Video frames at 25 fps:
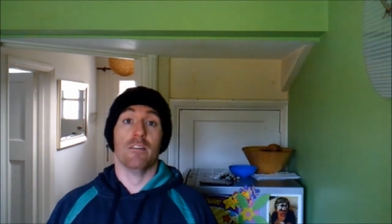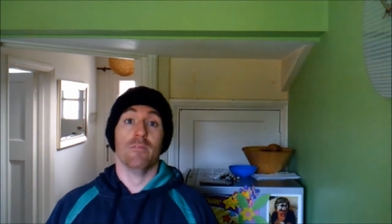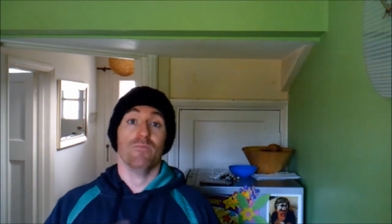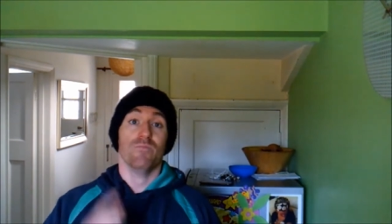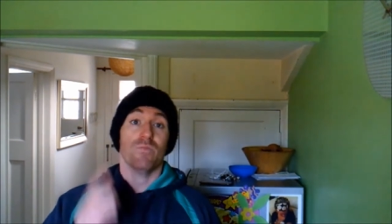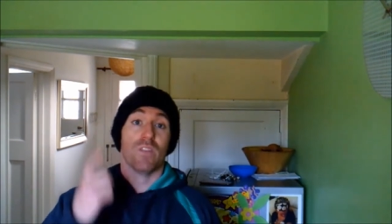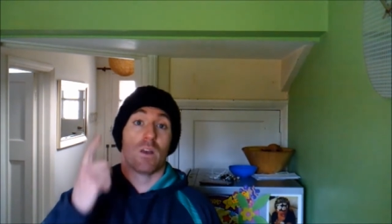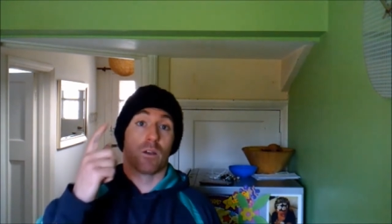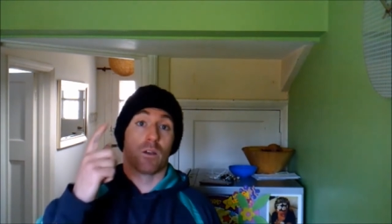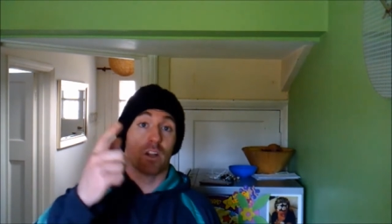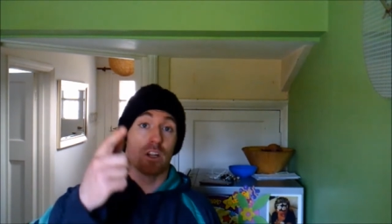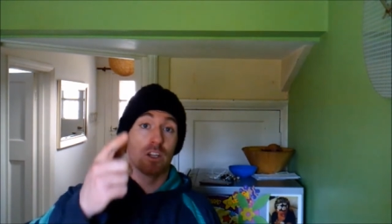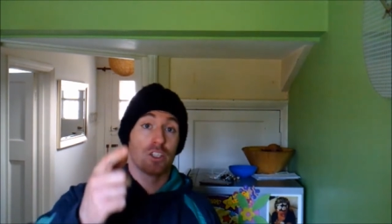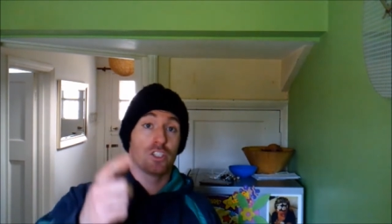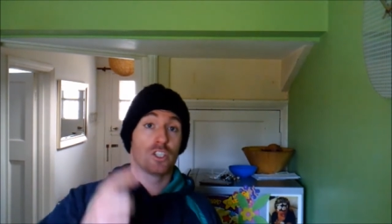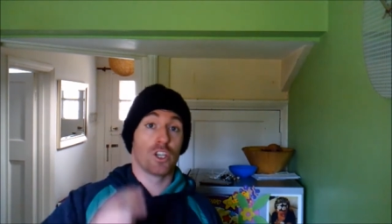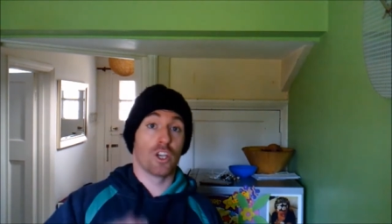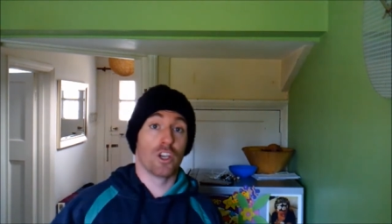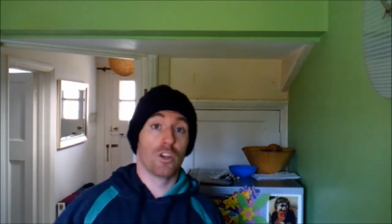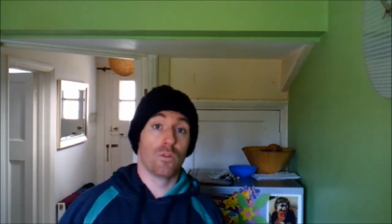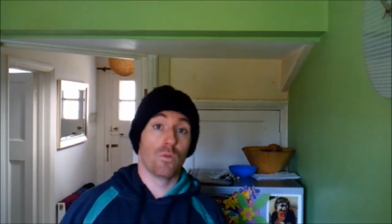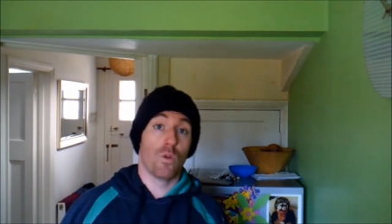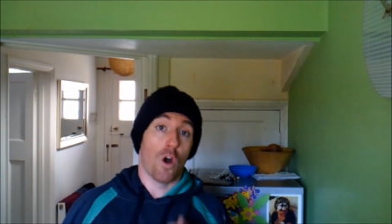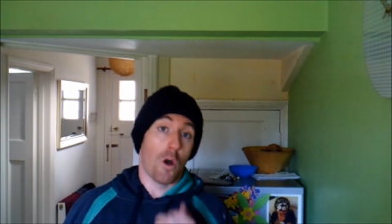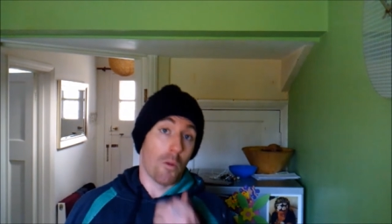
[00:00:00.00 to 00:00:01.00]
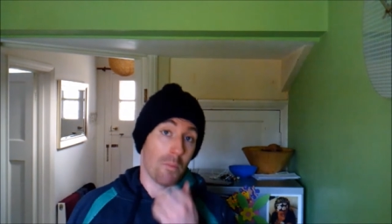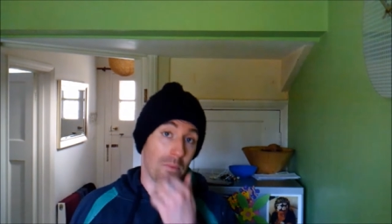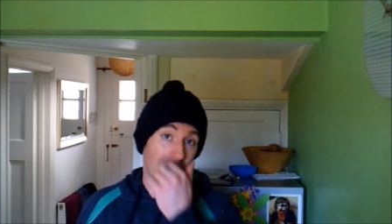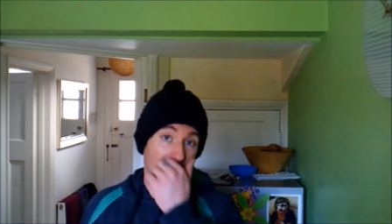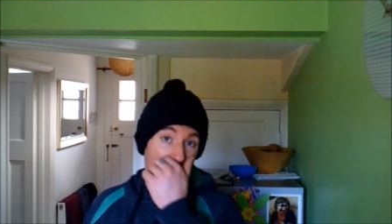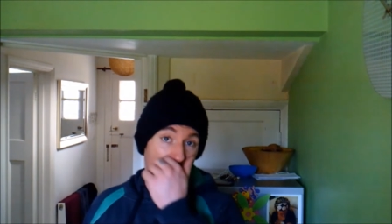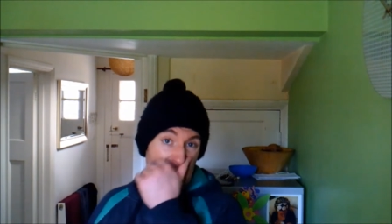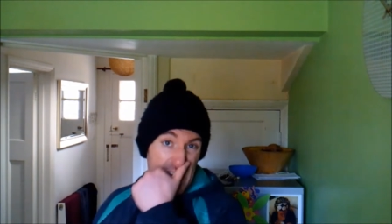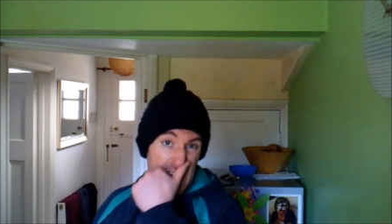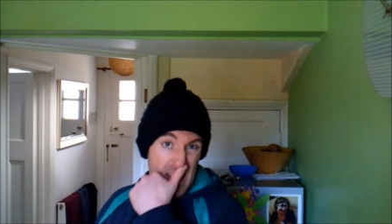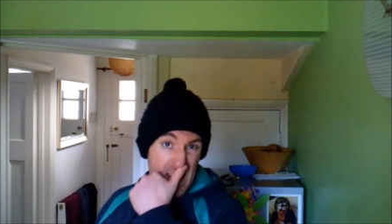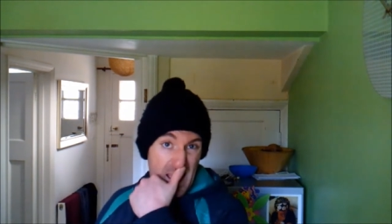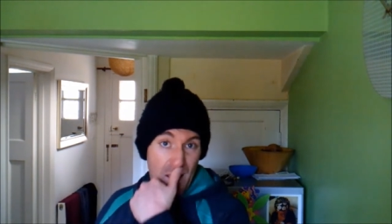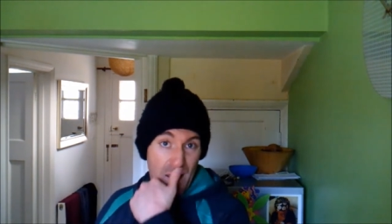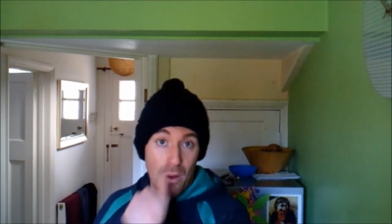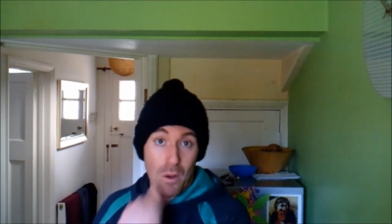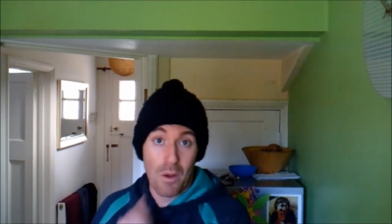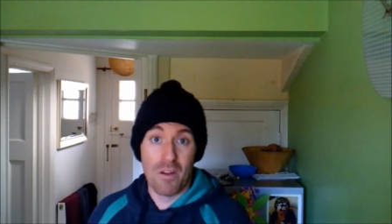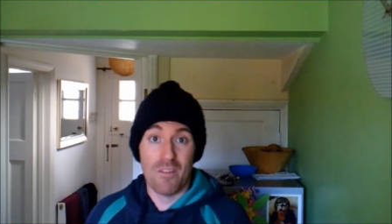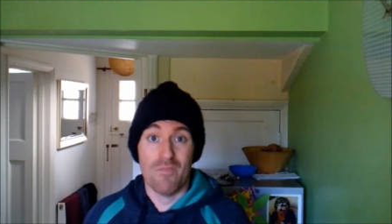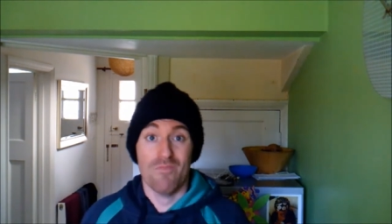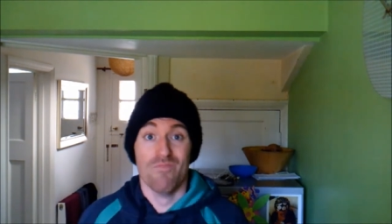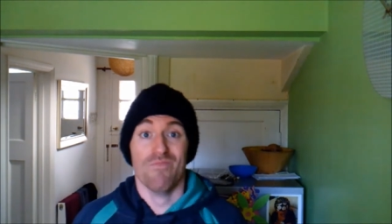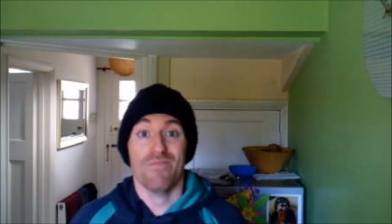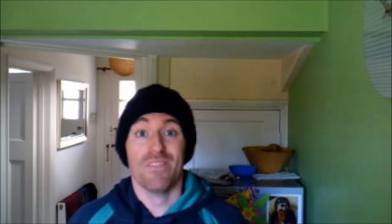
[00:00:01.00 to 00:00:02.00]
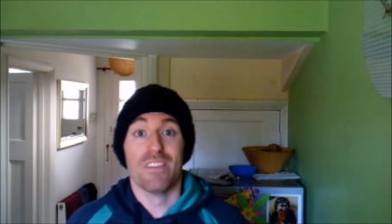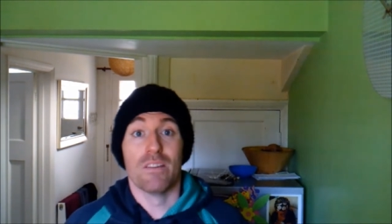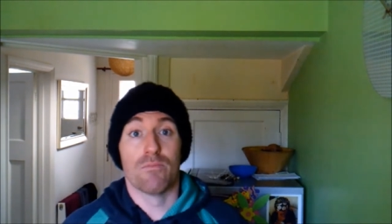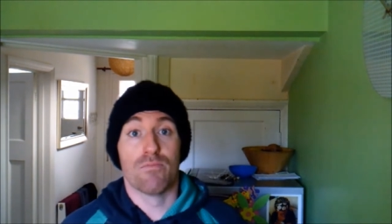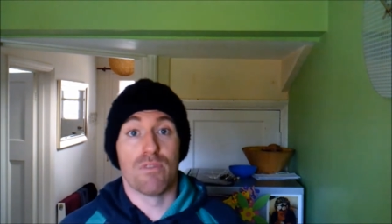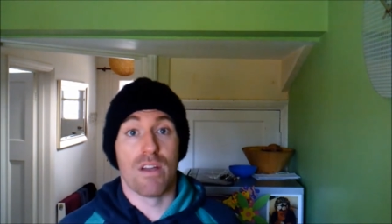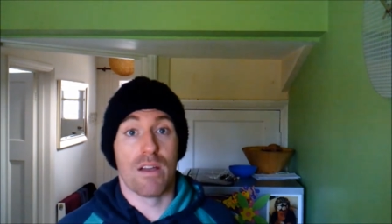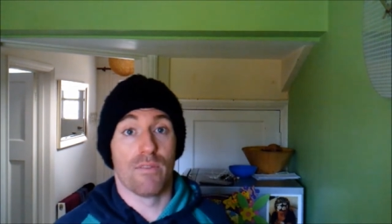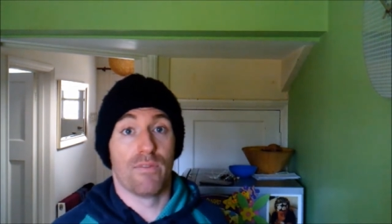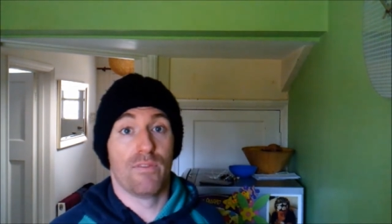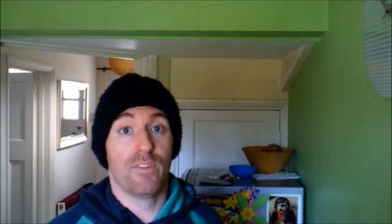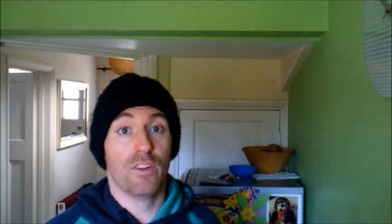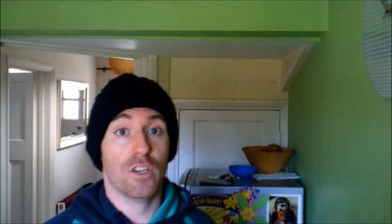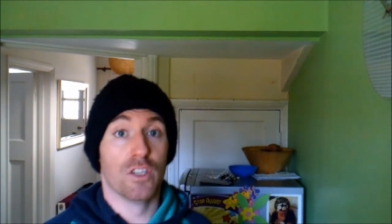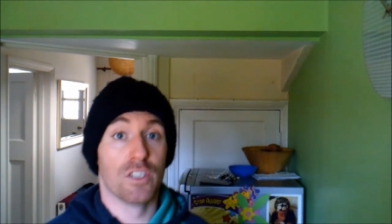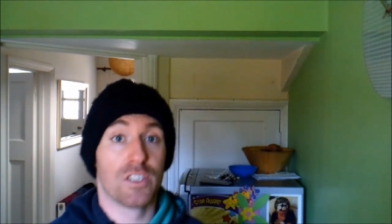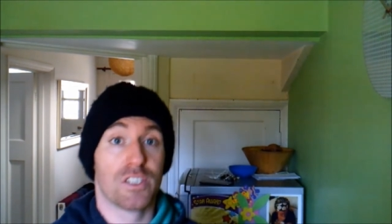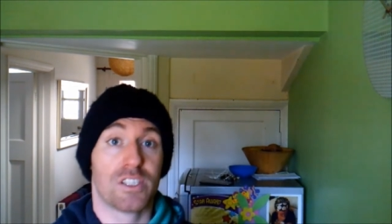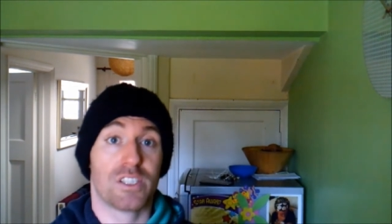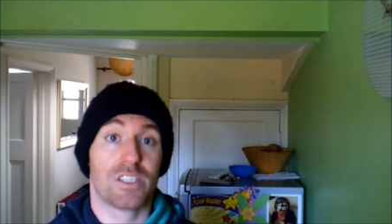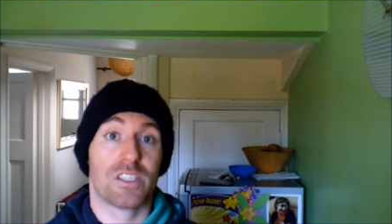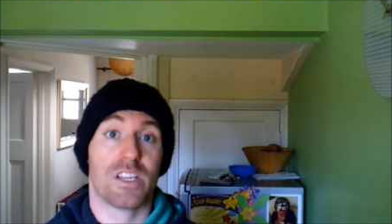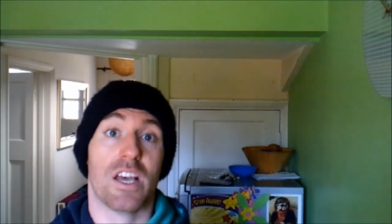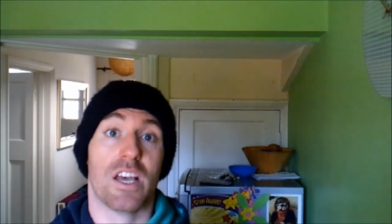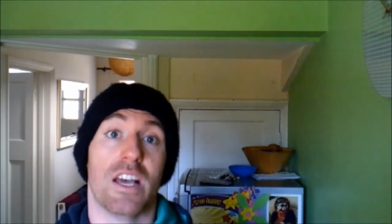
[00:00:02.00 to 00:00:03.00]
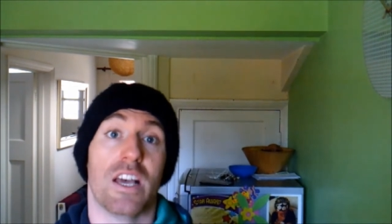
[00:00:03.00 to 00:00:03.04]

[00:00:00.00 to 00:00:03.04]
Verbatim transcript: I'm going to show you what I'm eating now. Breakfast.